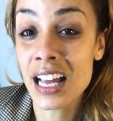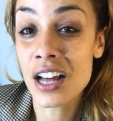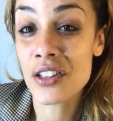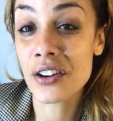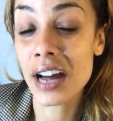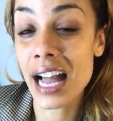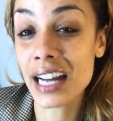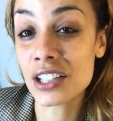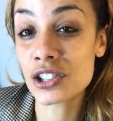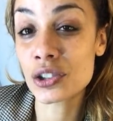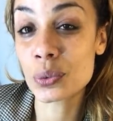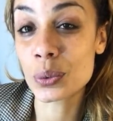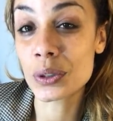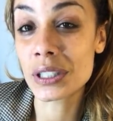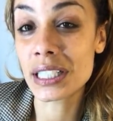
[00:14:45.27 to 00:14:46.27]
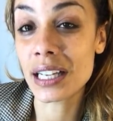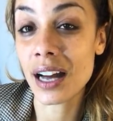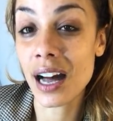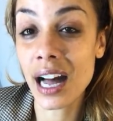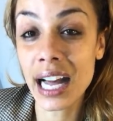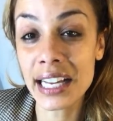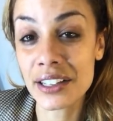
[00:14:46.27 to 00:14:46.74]
They're actually
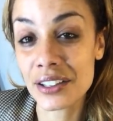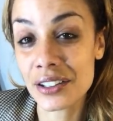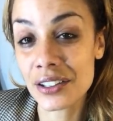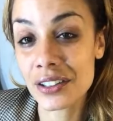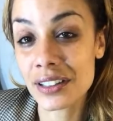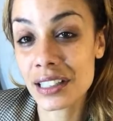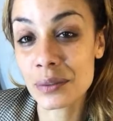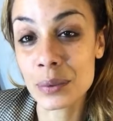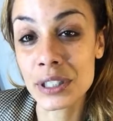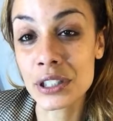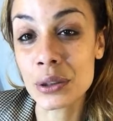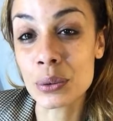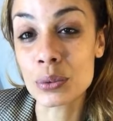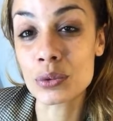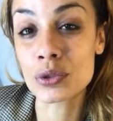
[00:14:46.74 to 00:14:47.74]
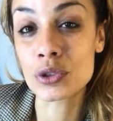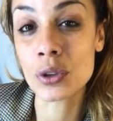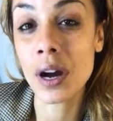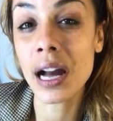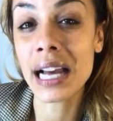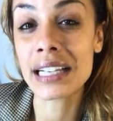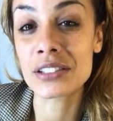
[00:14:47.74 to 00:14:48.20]
higher than when you
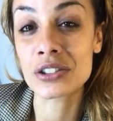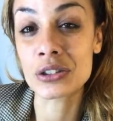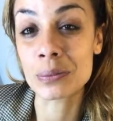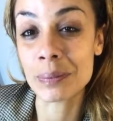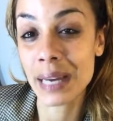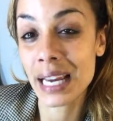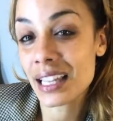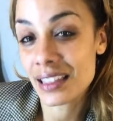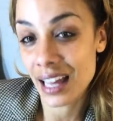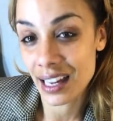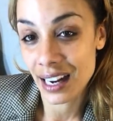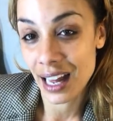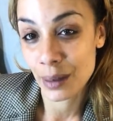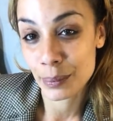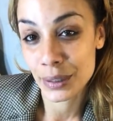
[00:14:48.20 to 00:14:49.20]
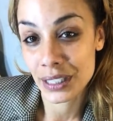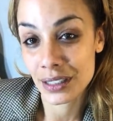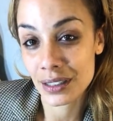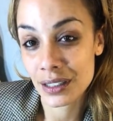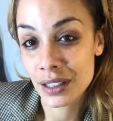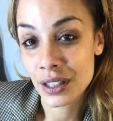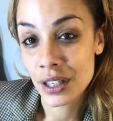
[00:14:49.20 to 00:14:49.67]
try to make that happen.